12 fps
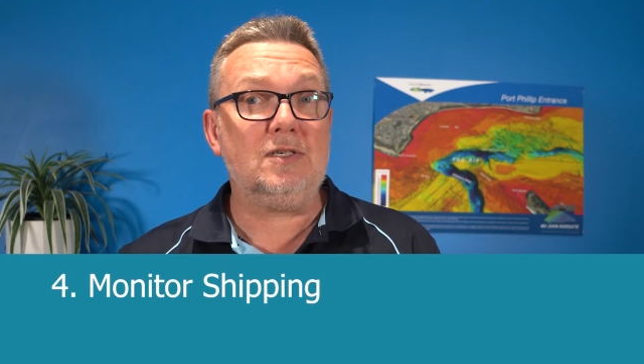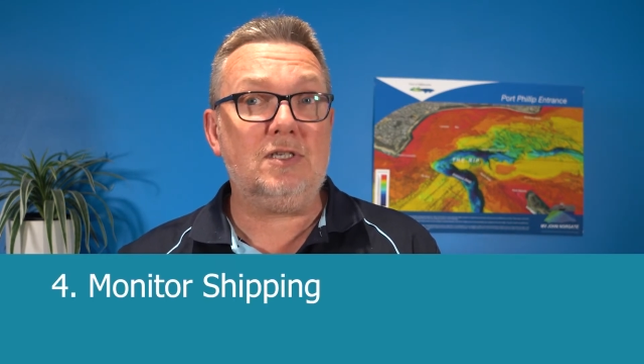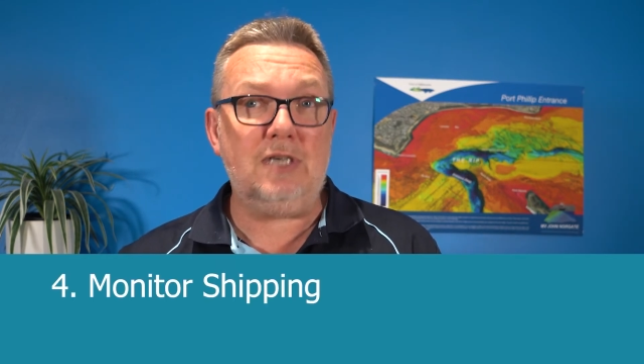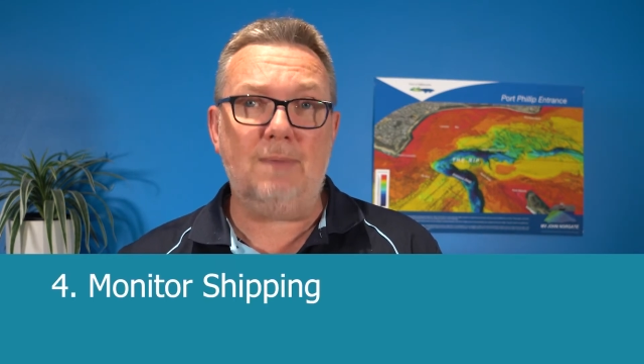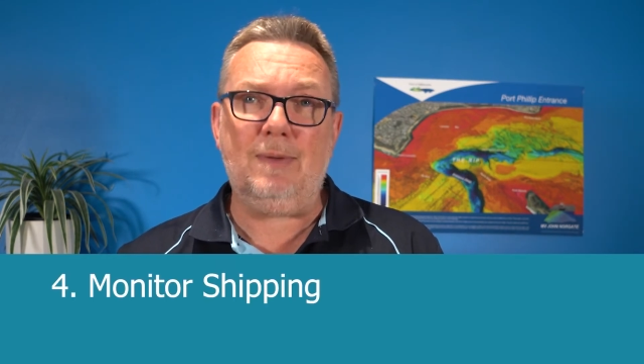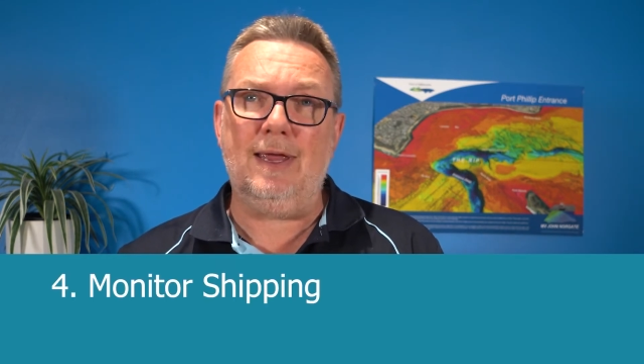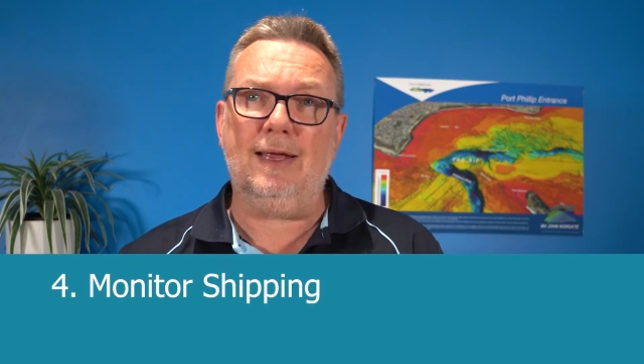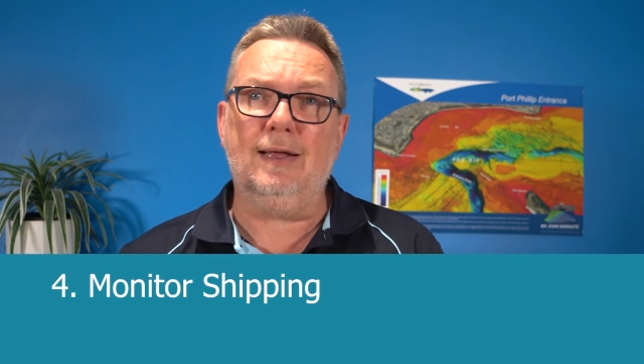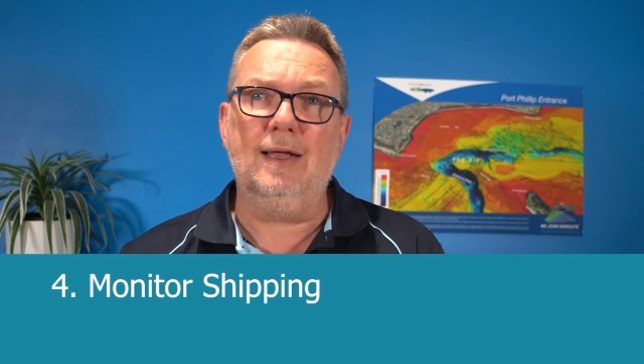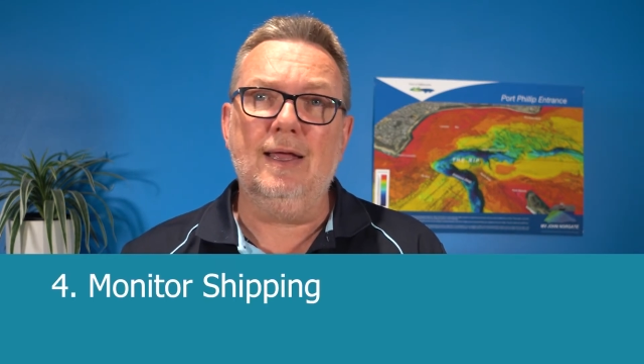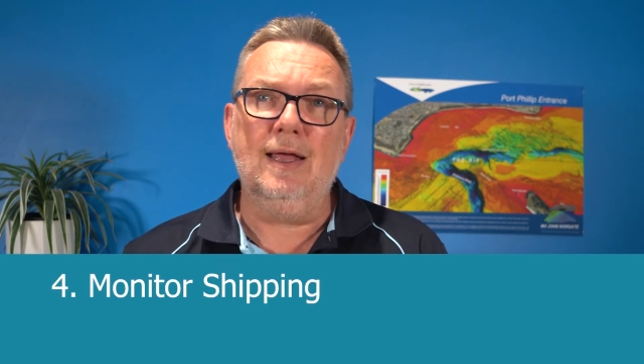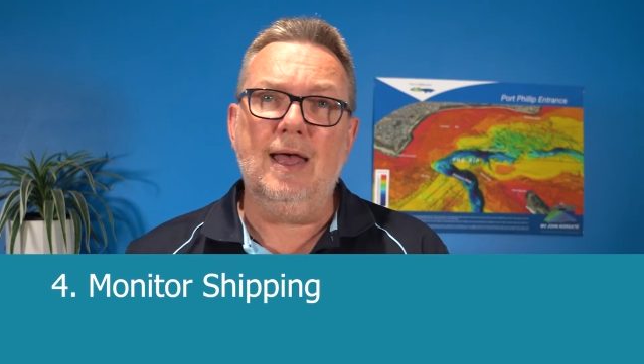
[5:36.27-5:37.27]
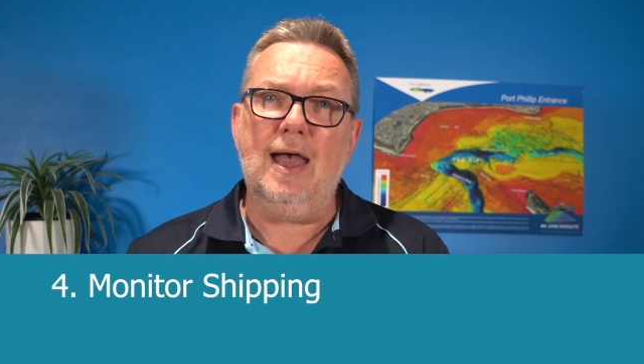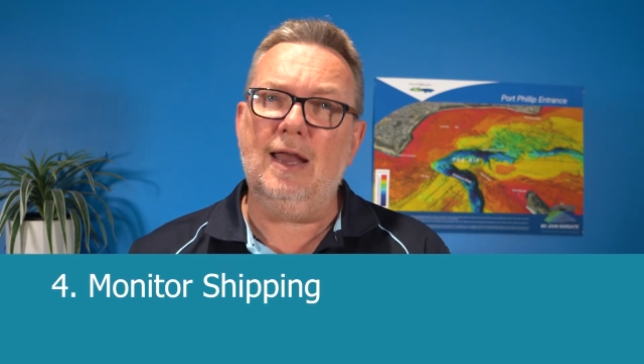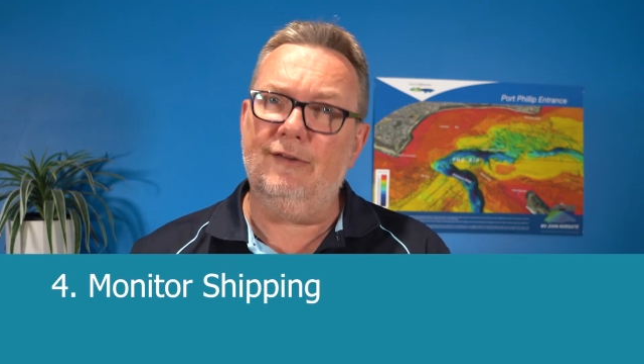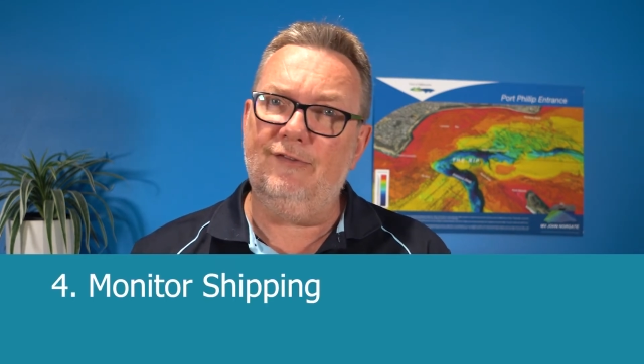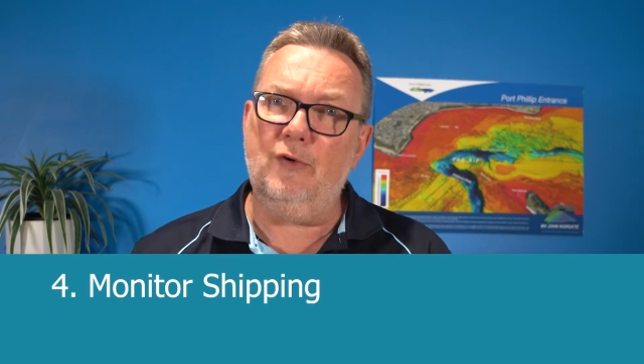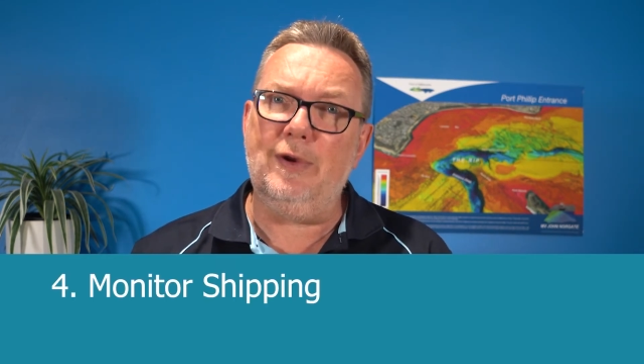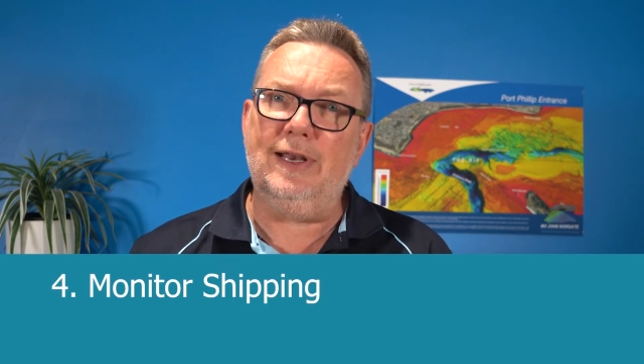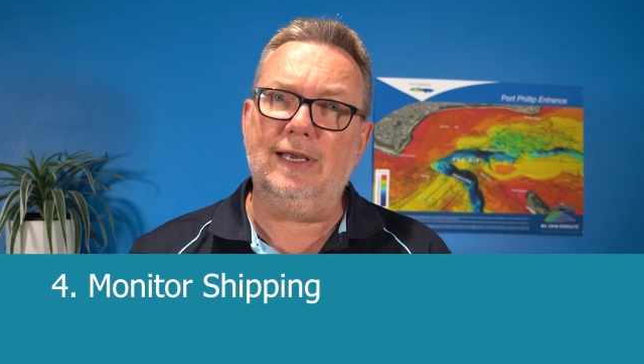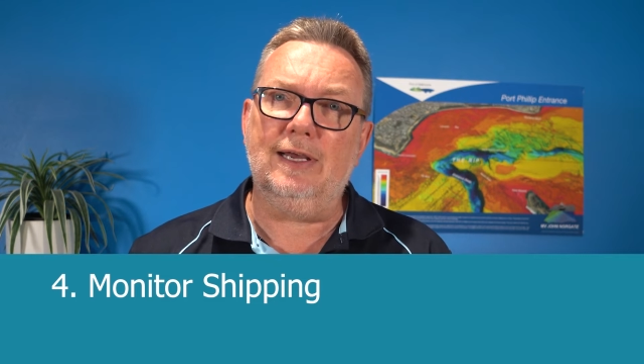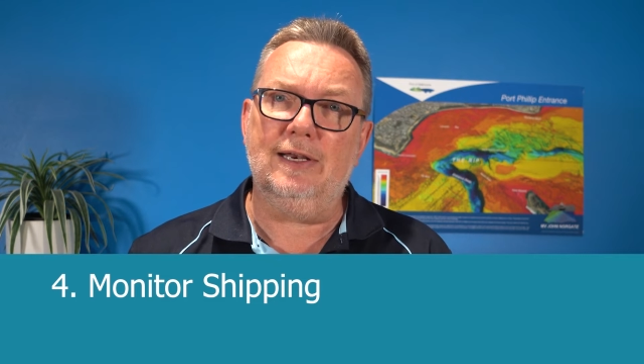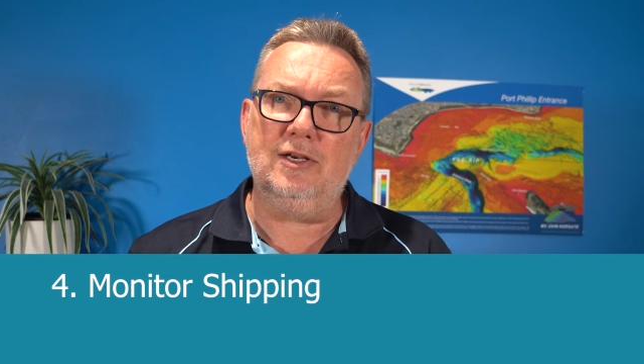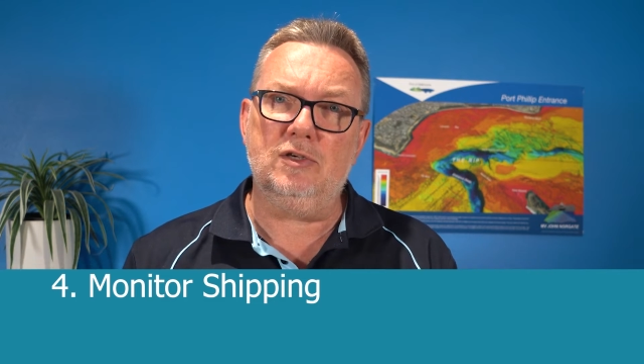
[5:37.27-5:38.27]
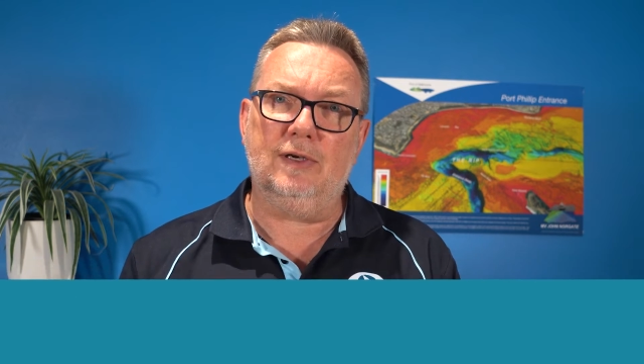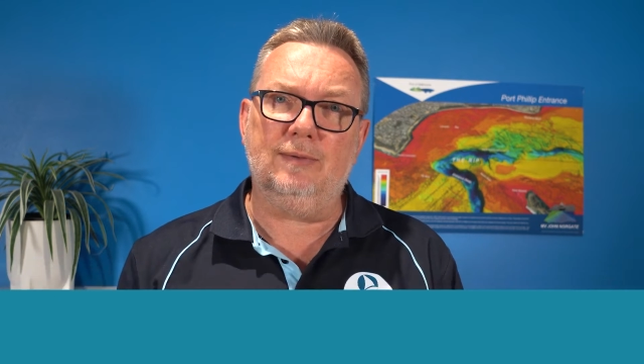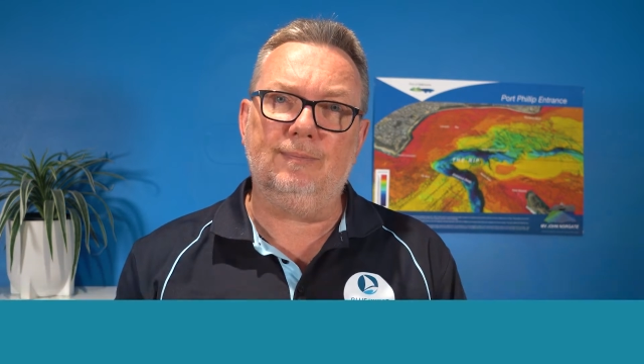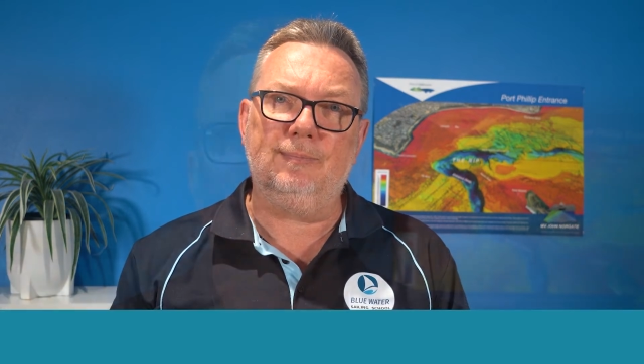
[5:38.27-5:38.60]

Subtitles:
shipping and avoid a collision.